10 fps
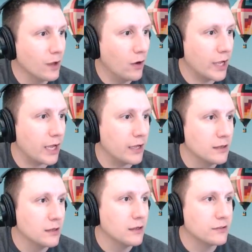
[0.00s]
Okay,
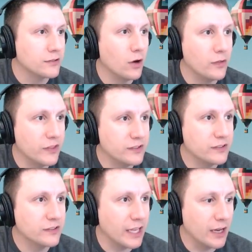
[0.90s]
so
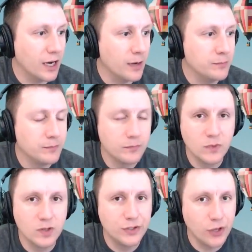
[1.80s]
this is GitHub.
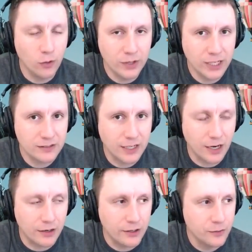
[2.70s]
Don't let it
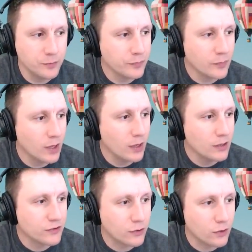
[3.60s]
scare you.
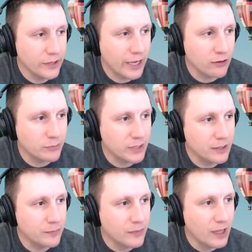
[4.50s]
Scroll down a
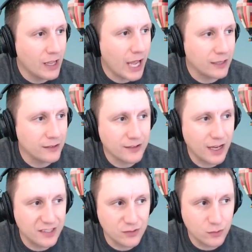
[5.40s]
bit, and it's
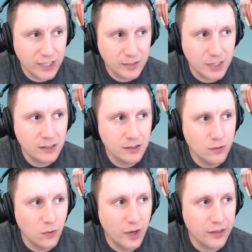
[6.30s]
got this README
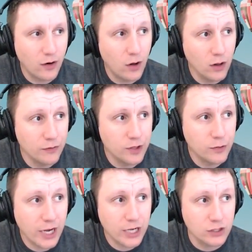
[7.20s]
with all of the
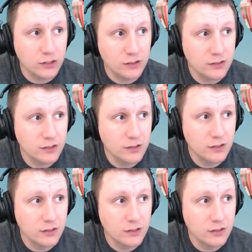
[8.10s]
directions.